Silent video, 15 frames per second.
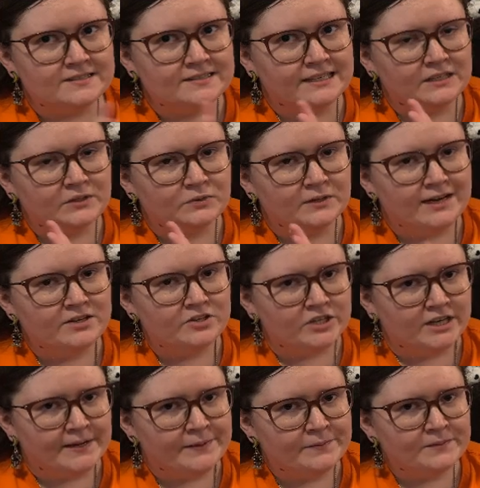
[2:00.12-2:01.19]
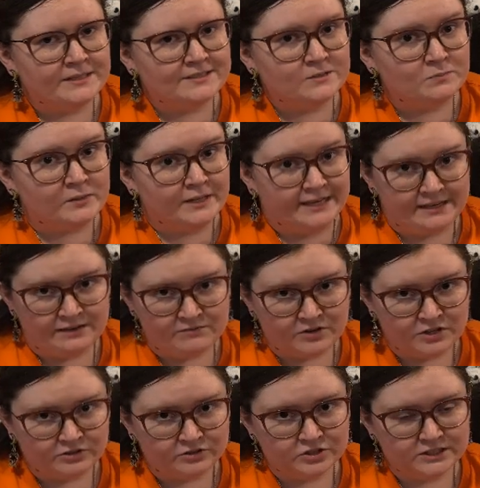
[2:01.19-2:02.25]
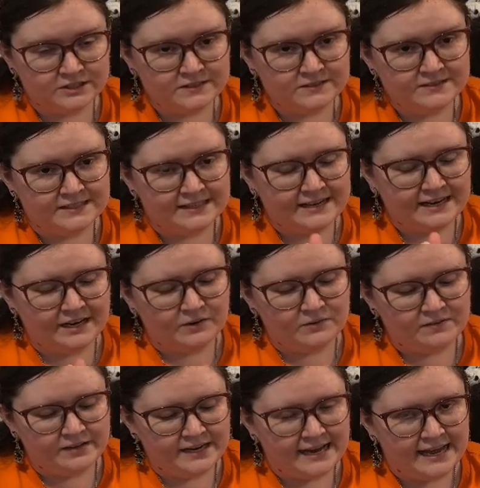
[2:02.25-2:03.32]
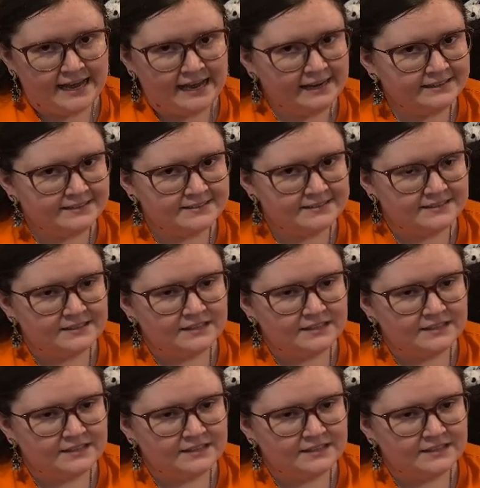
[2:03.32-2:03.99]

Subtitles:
great job explaining vultures and how they act